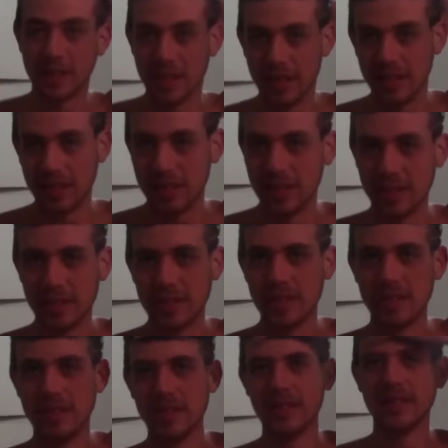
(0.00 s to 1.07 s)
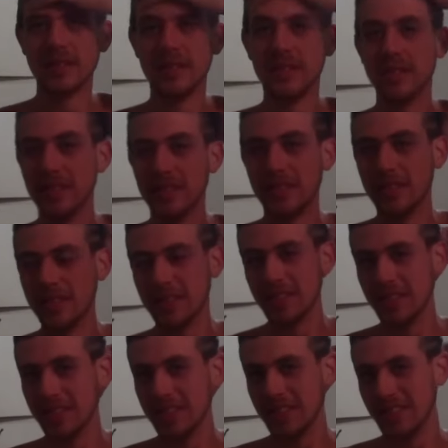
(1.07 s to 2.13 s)
No, no, we want another haircut
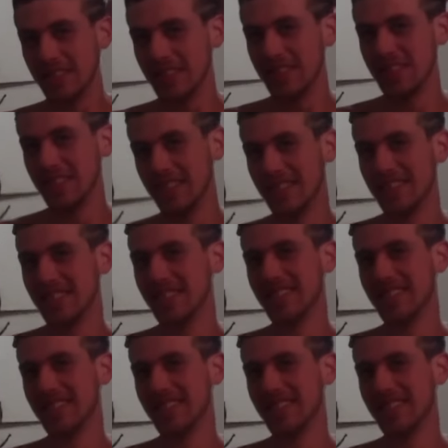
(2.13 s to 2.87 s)
like you did before.